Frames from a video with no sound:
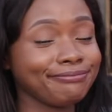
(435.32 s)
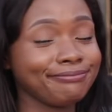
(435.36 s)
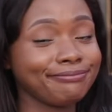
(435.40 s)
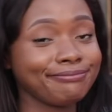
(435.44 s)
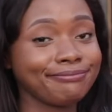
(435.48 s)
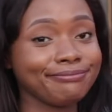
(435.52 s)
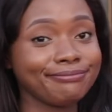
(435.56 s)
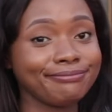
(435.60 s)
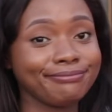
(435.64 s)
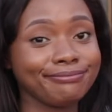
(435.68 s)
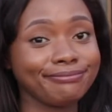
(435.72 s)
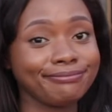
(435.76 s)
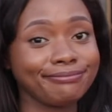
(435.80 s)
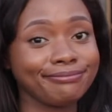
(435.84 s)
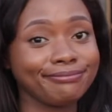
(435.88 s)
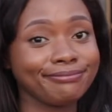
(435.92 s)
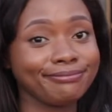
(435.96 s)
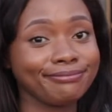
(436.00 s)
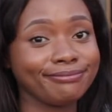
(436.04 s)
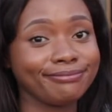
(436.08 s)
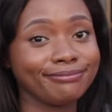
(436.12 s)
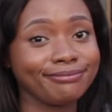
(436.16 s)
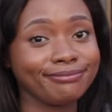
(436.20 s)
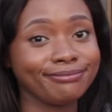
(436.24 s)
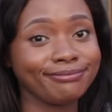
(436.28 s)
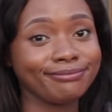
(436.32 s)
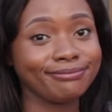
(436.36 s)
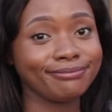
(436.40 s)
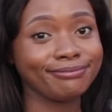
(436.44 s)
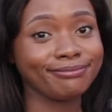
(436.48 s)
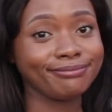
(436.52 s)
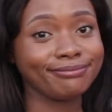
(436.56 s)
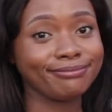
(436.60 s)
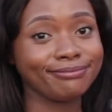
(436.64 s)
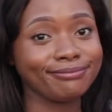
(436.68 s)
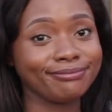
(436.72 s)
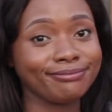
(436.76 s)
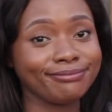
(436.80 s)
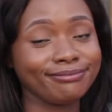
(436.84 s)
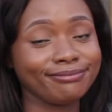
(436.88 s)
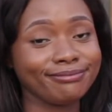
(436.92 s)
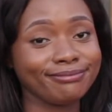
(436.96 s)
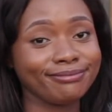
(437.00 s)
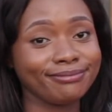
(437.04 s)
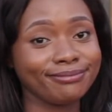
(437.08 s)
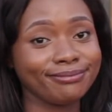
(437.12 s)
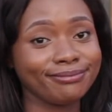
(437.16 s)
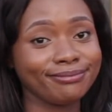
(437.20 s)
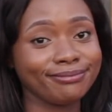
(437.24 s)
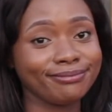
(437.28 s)

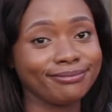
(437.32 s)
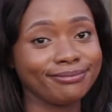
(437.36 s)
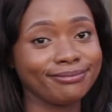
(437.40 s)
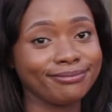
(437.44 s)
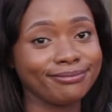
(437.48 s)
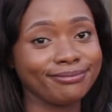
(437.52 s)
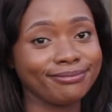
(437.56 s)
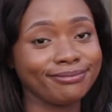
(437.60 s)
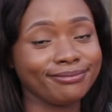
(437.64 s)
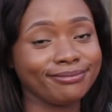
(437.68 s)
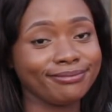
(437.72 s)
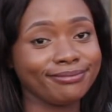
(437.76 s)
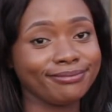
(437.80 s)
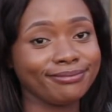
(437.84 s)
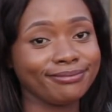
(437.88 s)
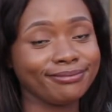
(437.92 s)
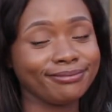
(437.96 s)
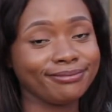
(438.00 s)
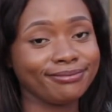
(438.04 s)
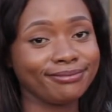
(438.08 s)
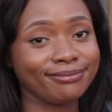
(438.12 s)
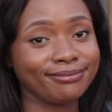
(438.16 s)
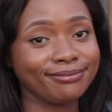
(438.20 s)
[no speech]